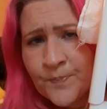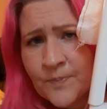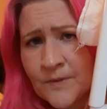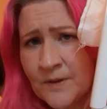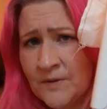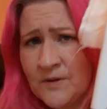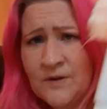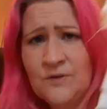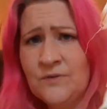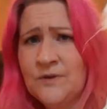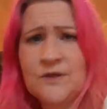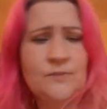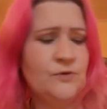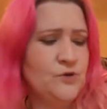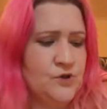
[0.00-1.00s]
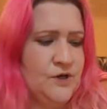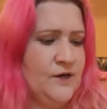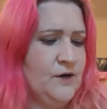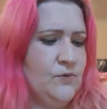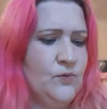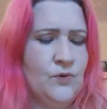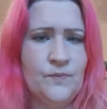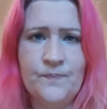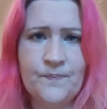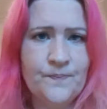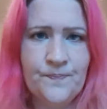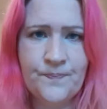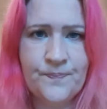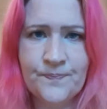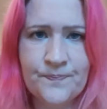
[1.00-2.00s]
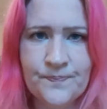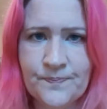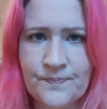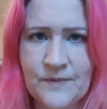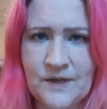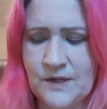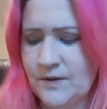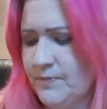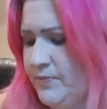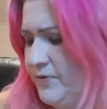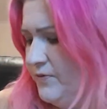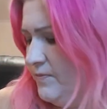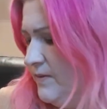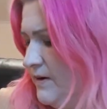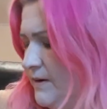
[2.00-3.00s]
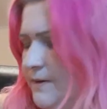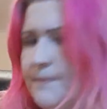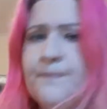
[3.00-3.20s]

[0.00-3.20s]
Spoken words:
I'm going to go and double check what is up with my